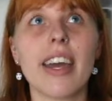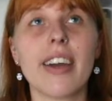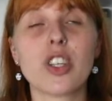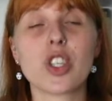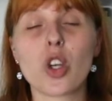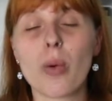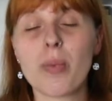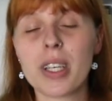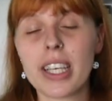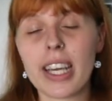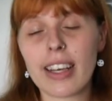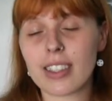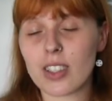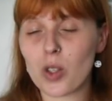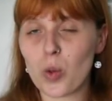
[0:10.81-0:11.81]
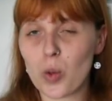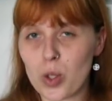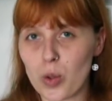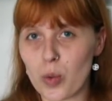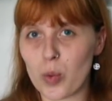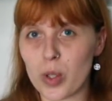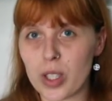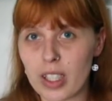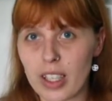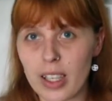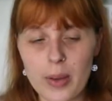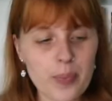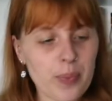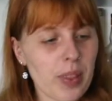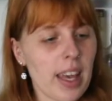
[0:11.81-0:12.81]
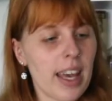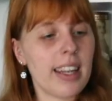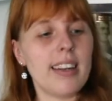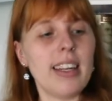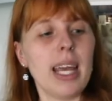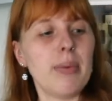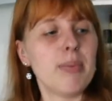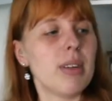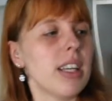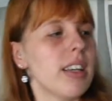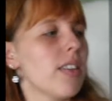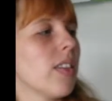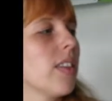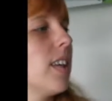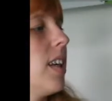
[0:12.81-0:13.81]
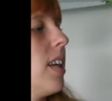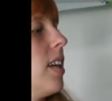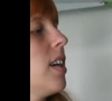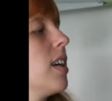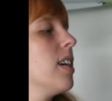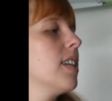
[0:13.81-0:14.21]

Germany exclusive whiskey, namely the